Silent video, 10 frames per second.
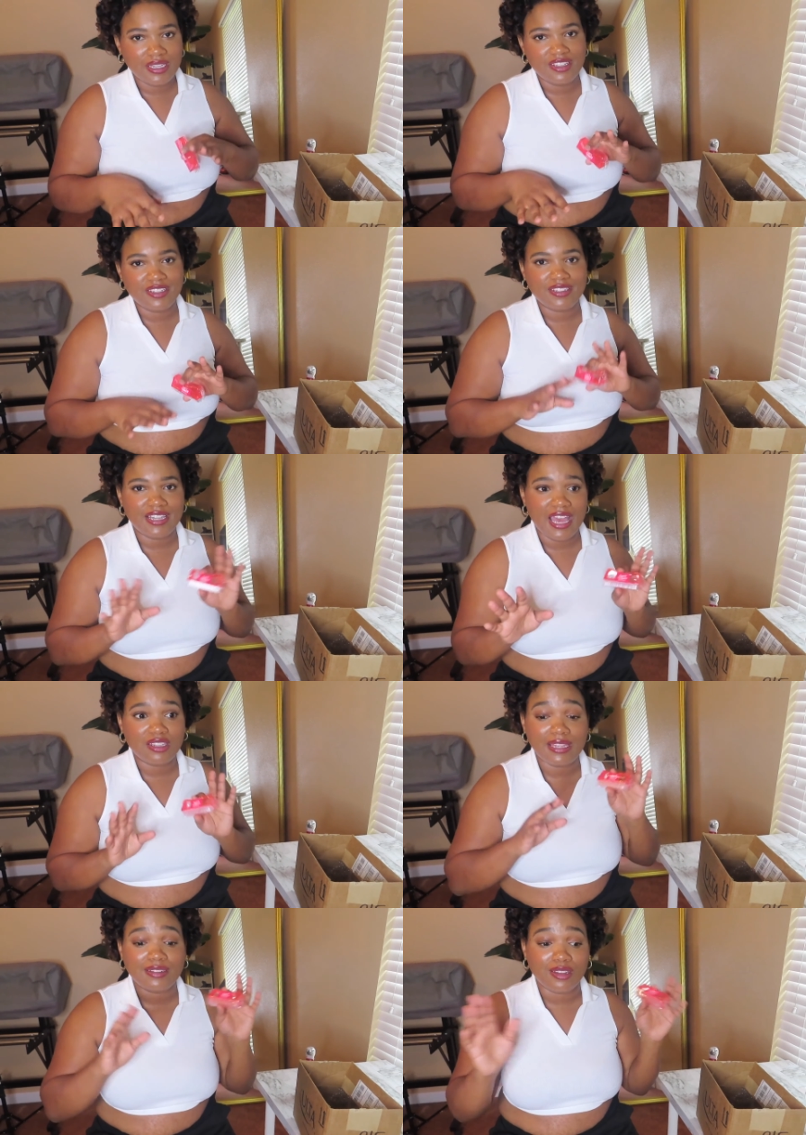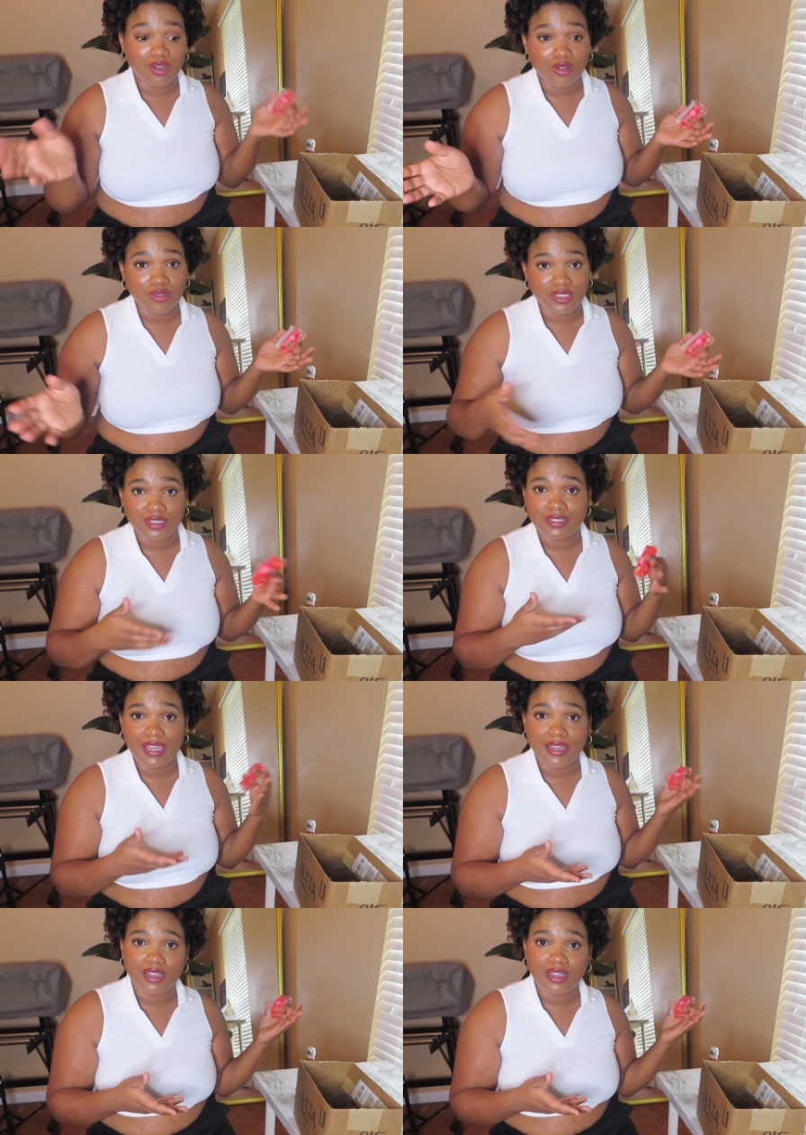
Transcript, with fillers: it just lasts long, just like